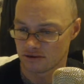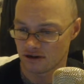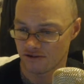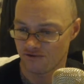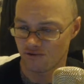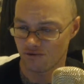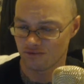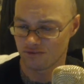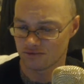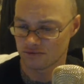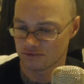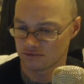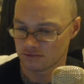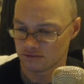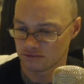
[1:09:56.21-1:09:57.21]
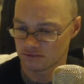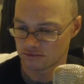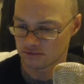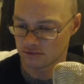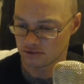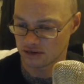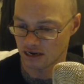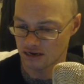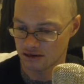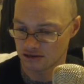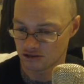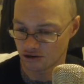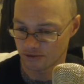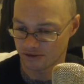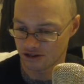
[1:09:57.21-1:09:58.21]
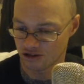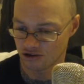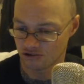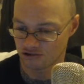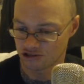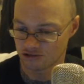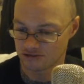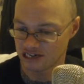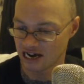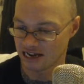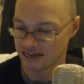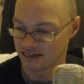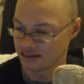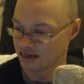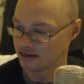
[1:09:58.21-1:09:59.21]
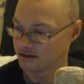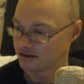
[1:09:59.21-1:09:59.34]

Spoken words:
I thought, okay, it's got to be the YouTube chat league then.